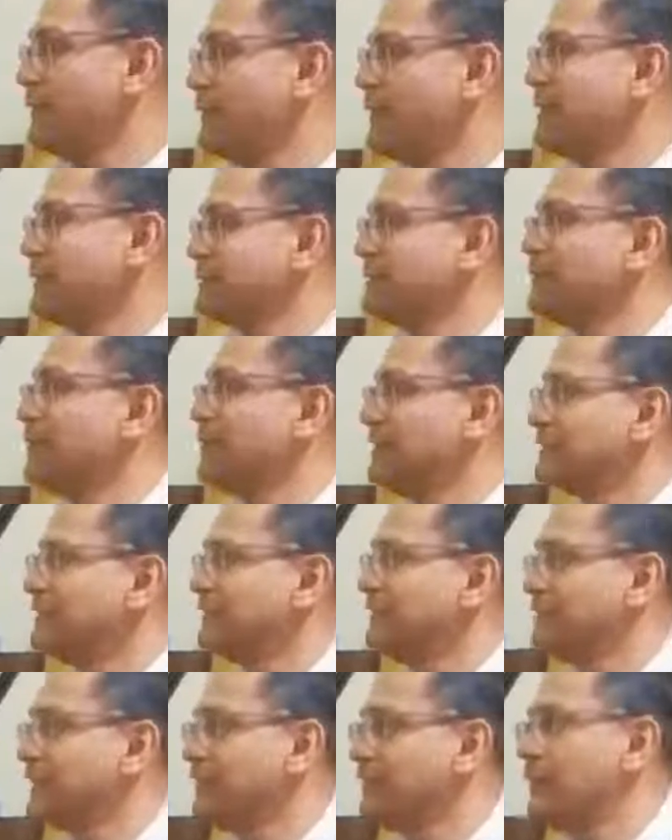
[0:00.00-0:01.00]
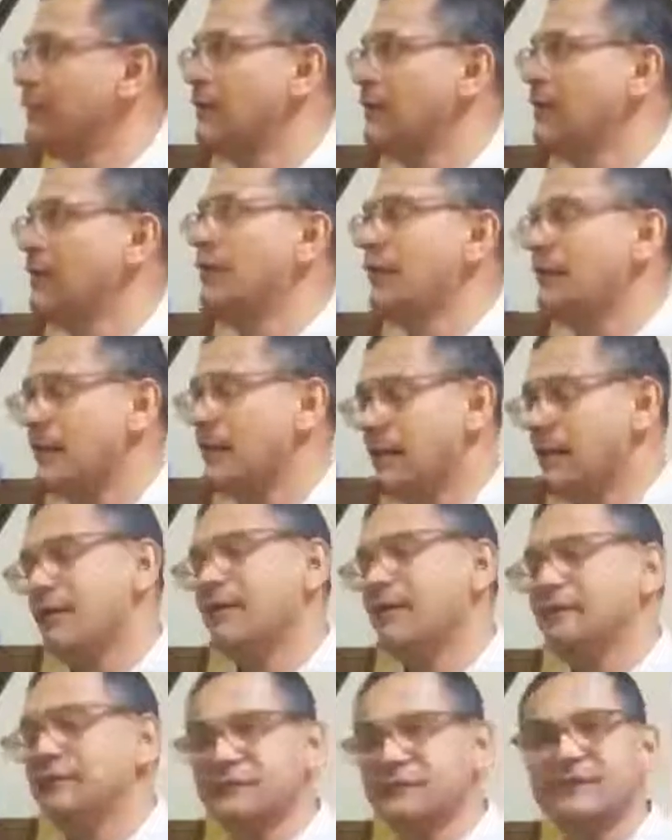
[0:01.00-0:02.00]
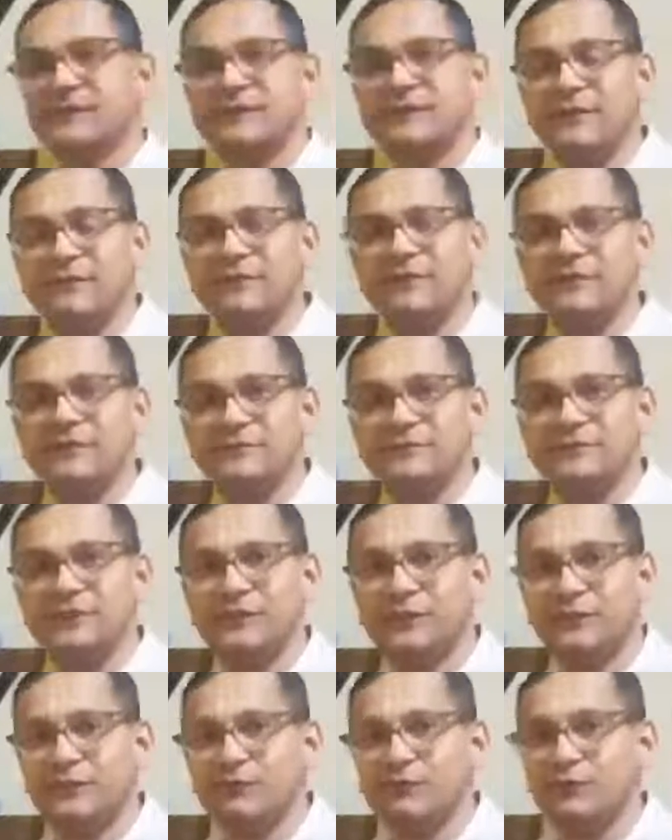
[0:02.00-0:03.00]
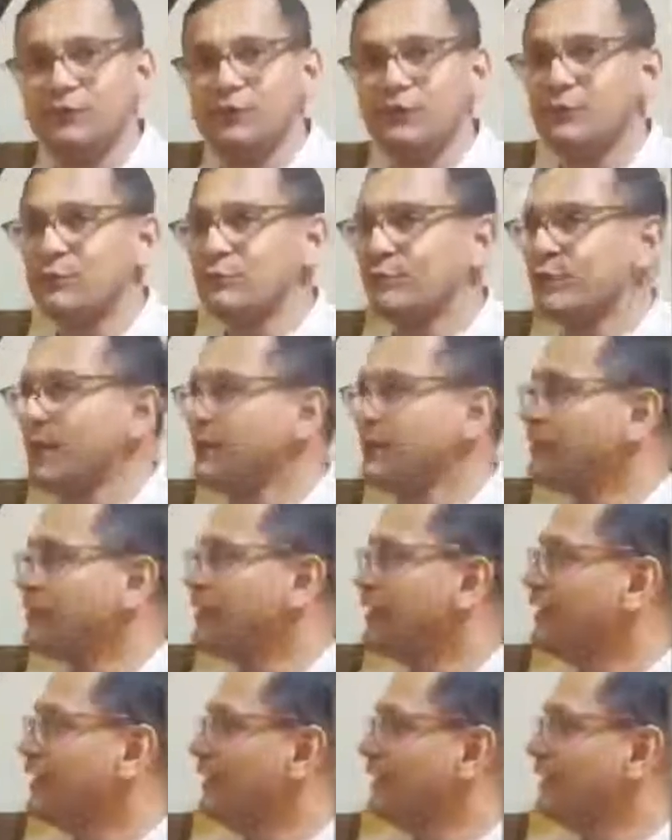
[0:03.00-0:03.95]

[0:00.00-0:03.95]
biggest tapasya. Sunday feast, you're rolling around